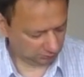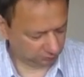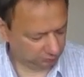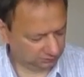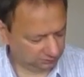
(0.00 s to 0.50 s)

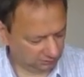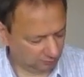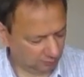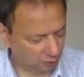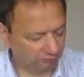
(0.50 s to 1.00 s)
to the
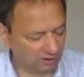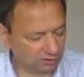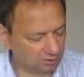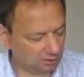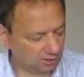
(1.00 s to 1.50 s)

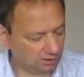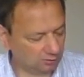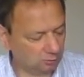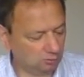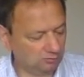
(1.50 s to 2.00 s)
manufacturer,
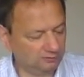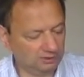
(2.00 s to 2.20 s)
who